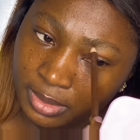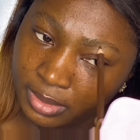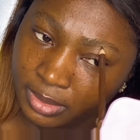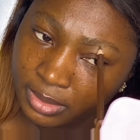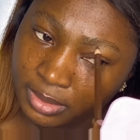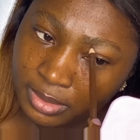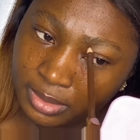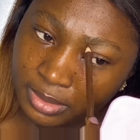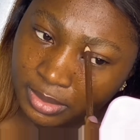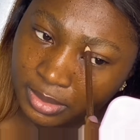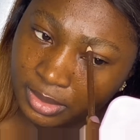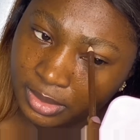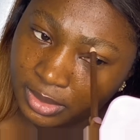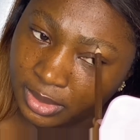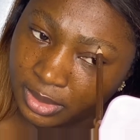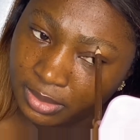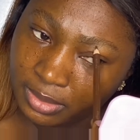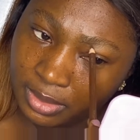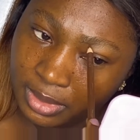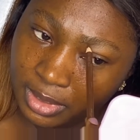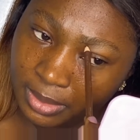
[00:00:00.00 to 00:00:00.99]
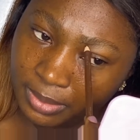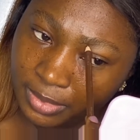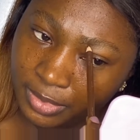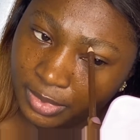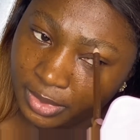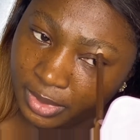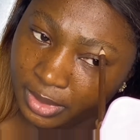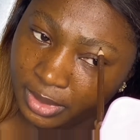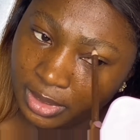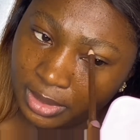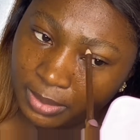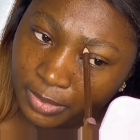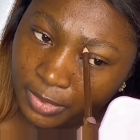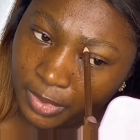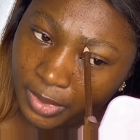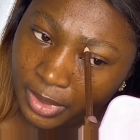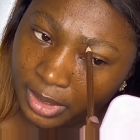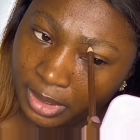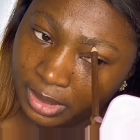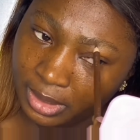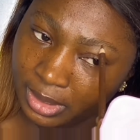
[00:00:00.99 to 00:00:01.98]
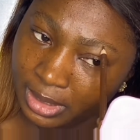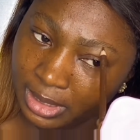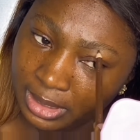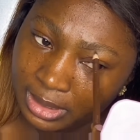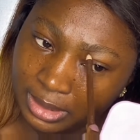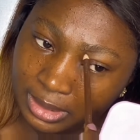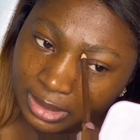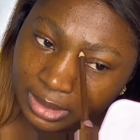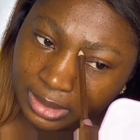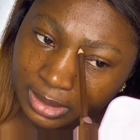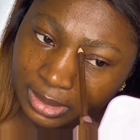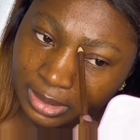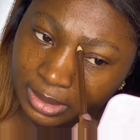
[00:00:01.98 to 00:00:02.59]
So you see what I'm doing? I'm going in lightly.